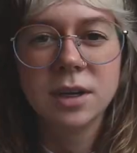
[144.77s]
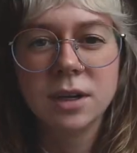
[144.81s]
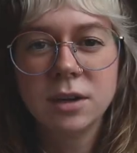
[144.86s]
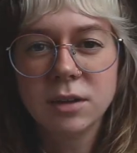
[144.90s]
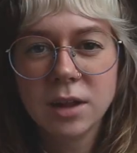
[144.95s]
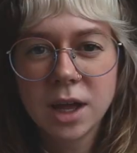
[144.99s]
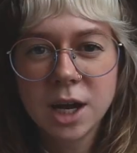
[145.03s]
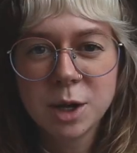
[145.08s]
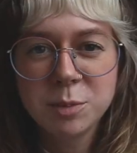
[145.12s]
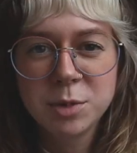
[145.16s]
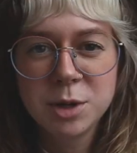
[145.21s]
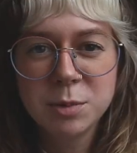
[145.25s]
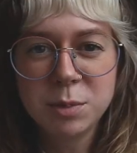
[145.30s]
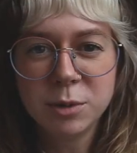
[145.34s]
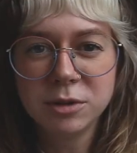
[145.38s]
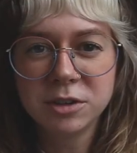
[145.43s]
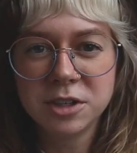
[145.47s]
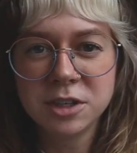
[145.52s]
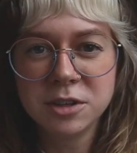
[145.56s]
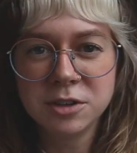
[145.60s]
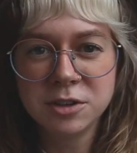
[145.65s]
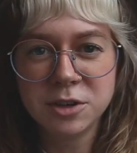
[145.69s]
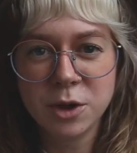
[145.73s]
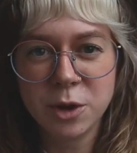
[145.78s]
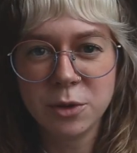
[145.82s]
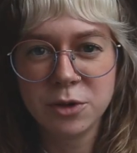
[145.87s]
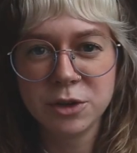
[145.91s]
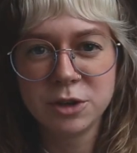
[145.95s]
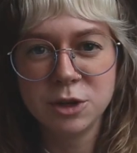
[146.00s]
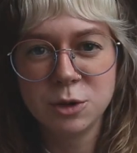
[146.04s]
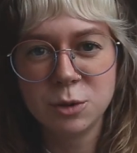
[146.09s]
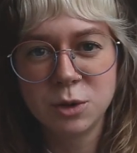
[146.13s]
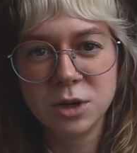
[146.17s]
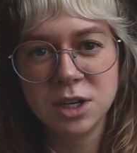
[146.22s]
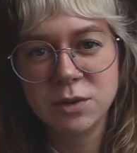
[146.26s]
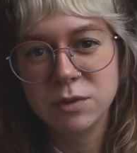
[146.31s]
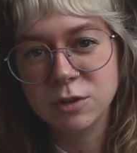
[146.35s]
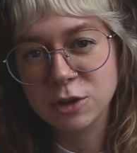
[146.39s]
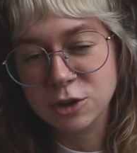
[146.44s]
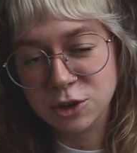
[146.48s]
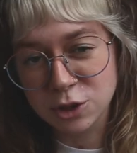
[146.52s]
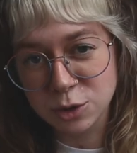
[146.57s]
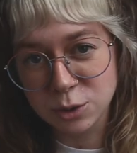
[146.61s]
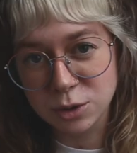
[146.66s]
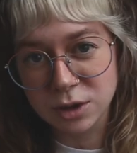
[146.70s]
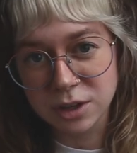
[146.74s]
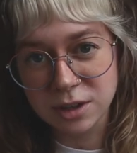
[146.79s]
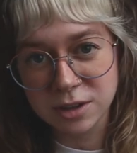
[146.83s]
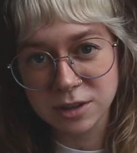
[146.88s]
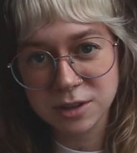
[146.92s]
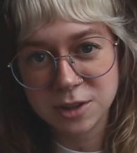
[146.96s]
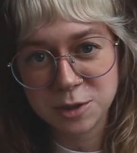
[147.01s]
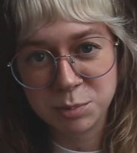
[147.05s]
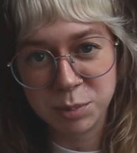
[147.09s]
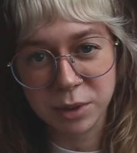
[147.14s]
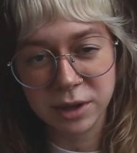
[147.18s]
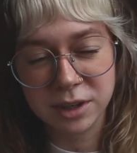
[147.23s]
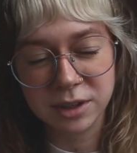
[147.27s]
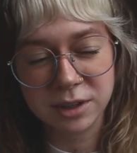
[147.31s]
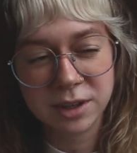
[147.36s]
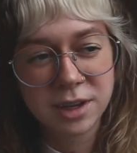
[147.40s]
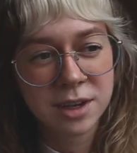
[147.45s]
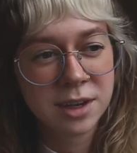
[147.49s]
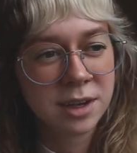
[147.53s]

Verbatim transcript: And a lot of people didn't know that you could even do this, but